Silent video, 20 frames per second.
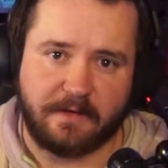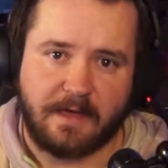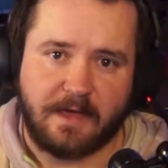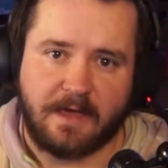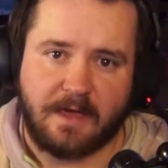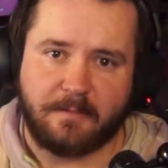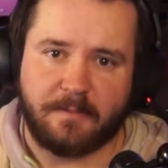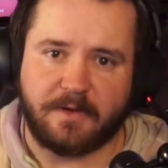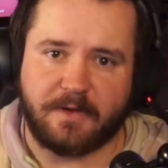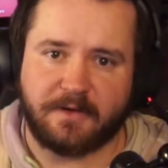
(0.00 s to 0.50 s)

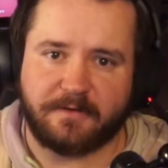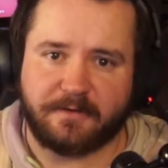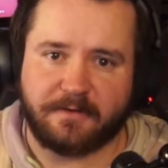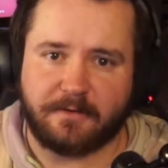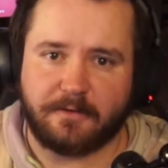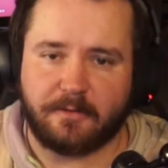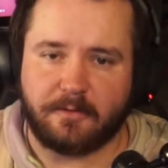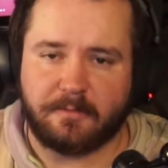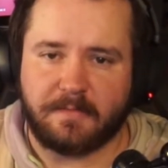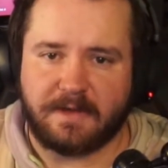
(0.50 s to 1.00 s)
because the
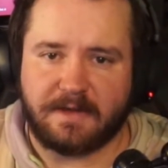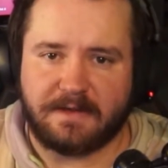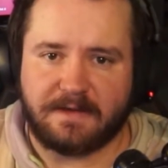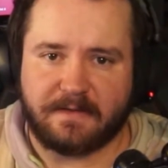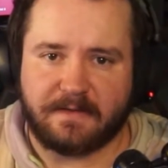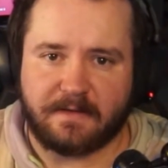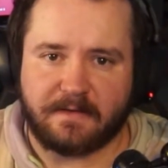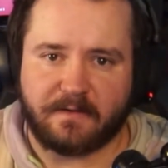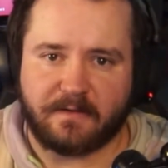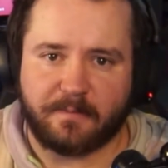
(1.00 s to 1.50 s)
little minion
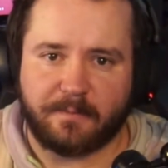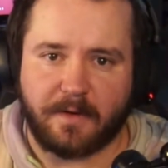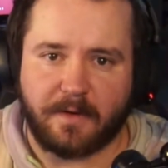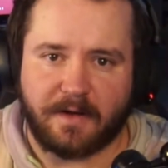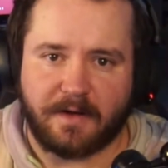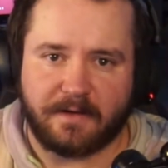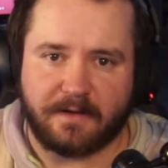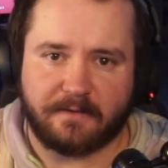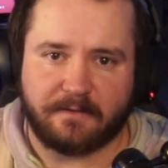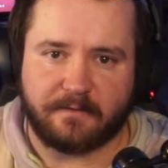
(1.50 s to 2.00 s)
that
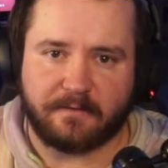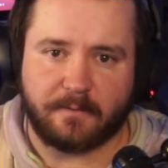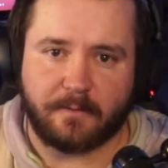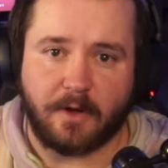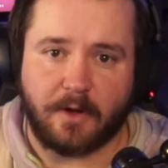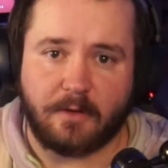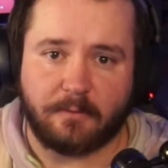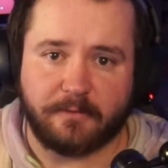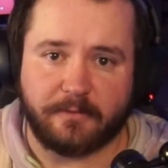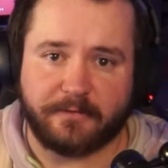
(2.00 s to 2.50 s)
spawns from
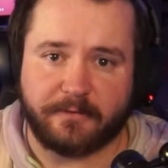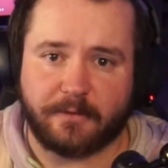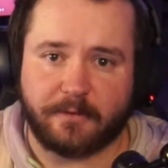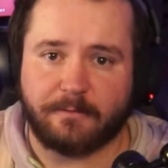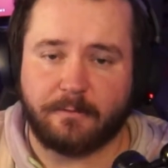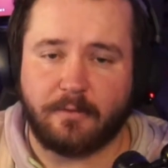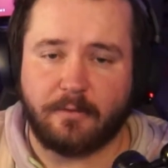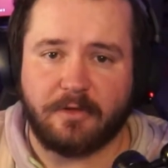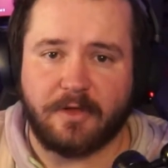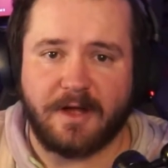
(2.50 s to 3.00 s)
All Will Serve
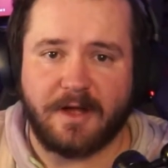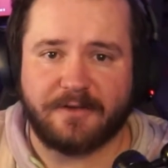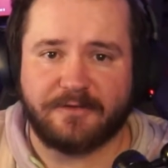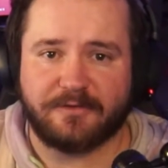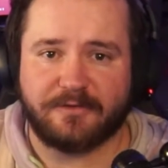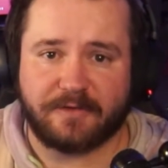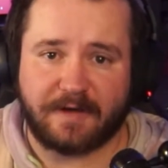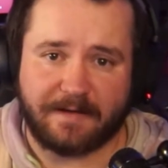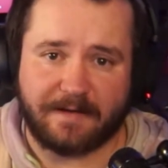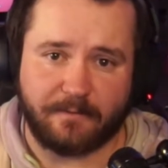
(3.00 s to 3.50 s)
will not
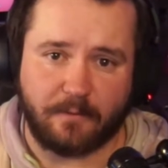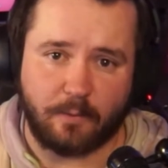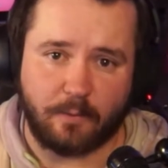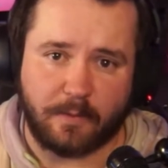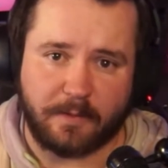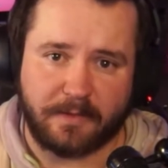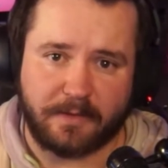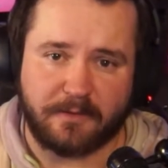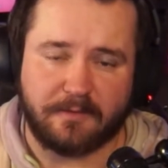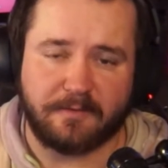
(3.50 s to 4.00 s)
travel
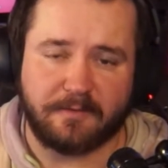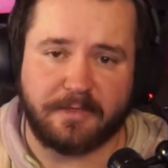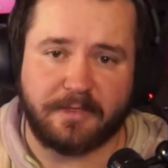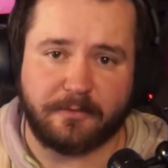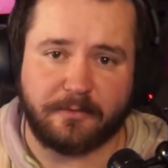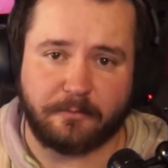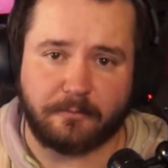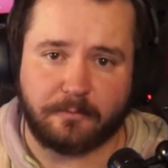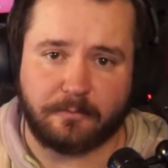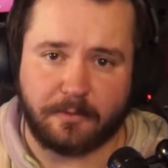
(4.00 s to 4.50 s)
with you
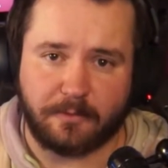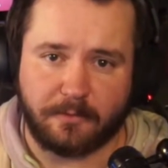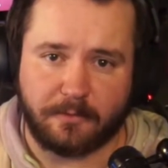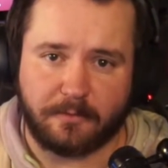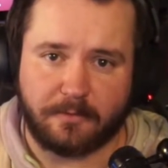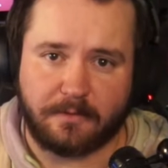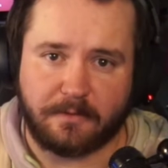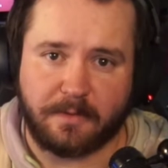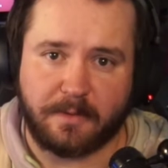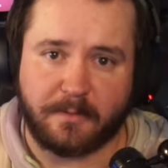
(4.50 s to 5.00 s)

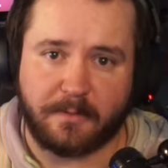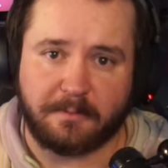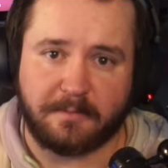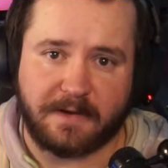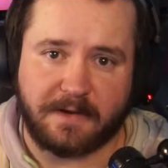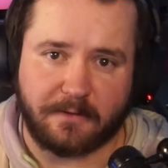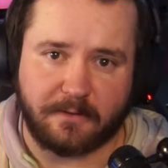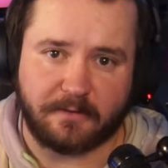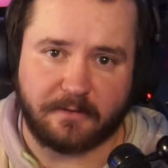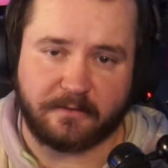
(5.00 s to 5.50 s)
through the
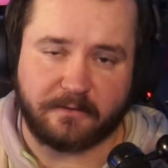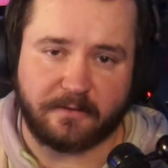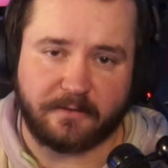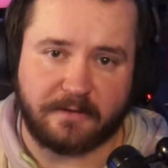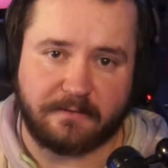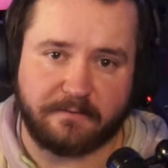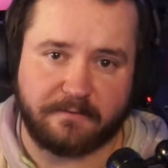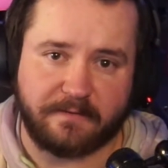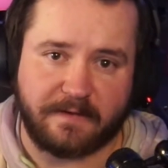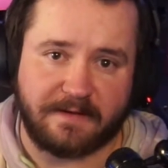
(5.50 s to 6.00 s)
mirrors during
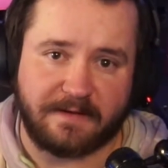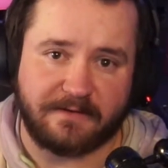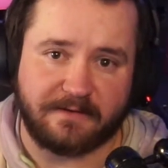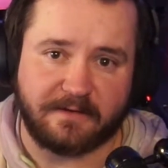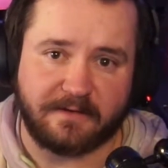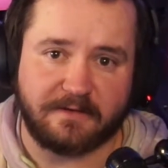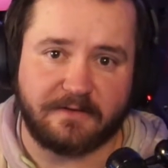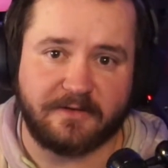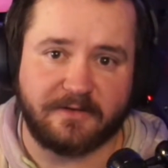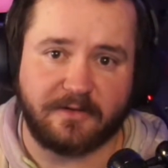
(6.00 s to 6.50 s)
phase
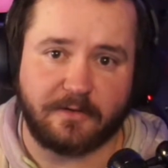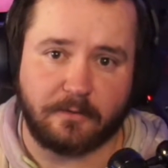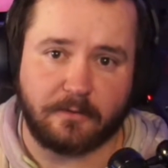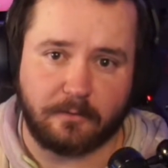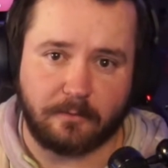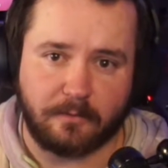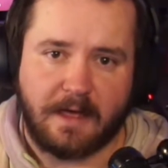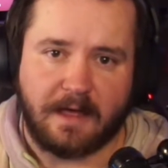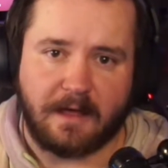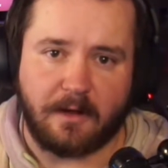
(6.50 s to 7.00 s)

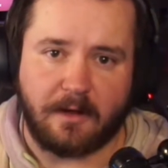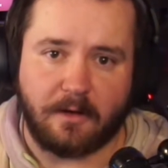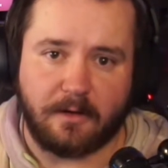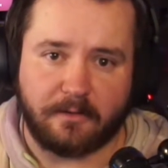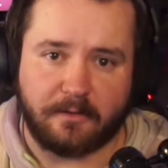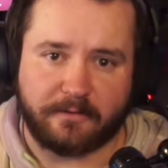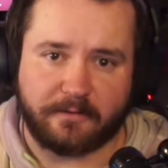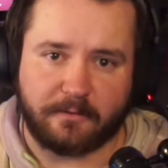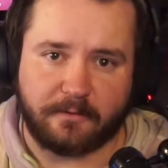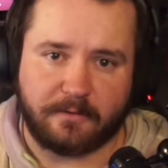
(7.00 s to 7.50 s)
2.
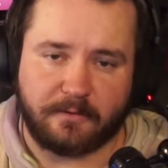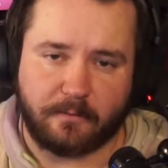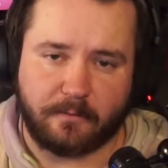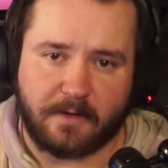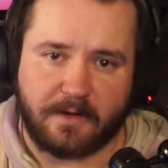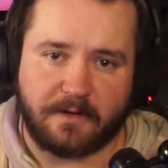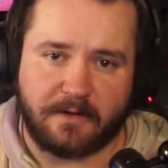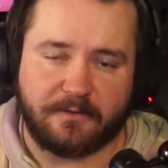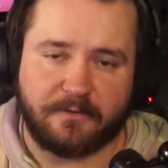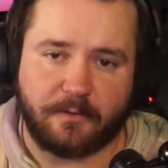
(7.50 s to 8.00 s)
Also, as
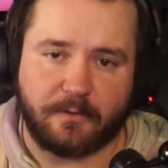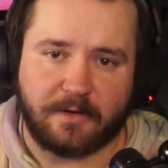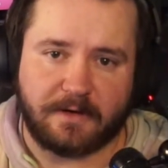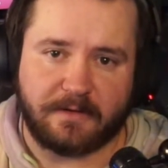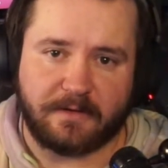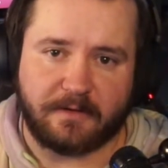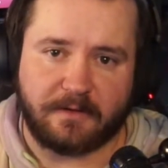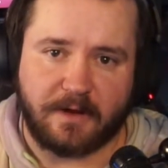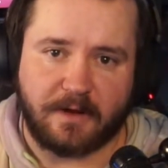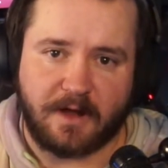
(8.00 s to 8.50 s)
well, during
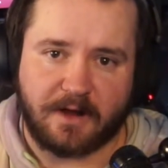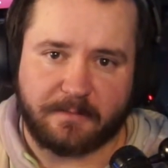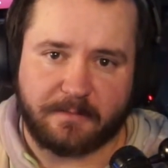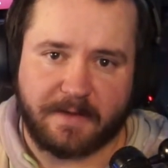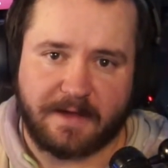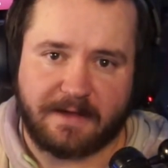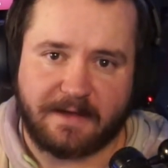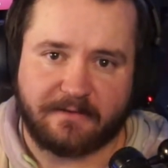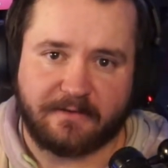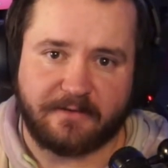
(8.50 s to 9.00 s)
the
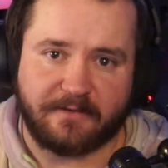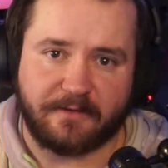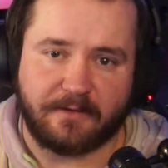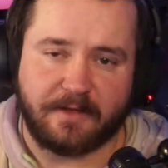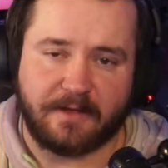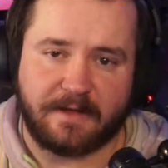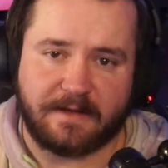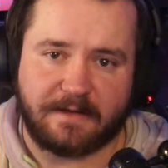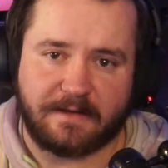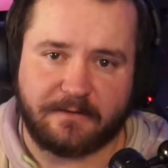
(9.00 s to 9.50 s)
knockbacks, it's a
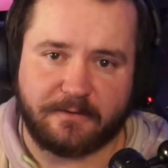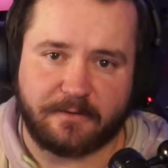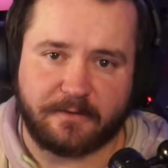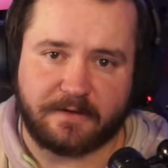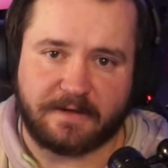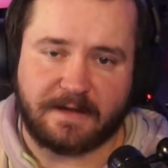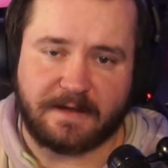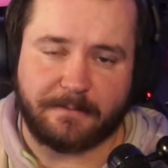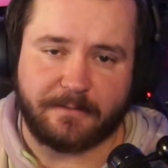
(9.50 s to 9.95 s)
lot easier to keep your